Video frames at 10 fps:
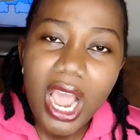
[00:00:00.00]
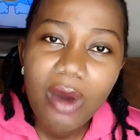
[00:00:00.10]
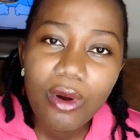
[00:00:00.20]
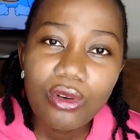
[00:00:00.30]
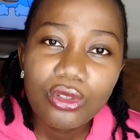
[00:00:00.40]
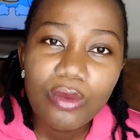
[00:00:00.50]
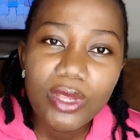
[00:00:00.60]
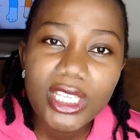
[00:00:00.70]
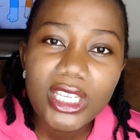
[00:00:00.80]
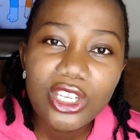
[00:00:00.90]
I will also
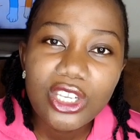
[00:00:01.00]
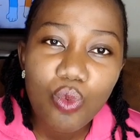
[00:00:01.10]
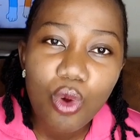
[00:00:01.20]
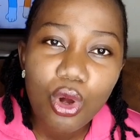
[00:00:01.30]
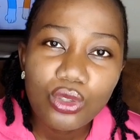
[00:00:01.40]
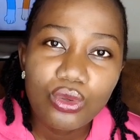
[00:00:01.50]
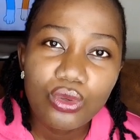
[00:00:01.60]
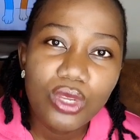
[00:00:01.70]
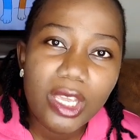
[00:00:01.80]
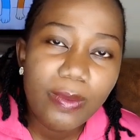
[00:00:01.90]
be teaching you what to
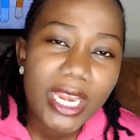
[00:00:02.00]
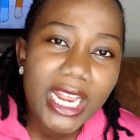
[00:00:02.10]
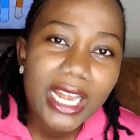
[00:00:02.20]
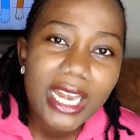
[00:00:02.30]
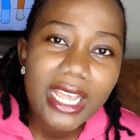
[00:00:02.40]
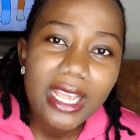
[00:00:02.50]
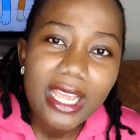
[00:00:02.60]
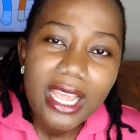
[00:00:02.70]
do immediately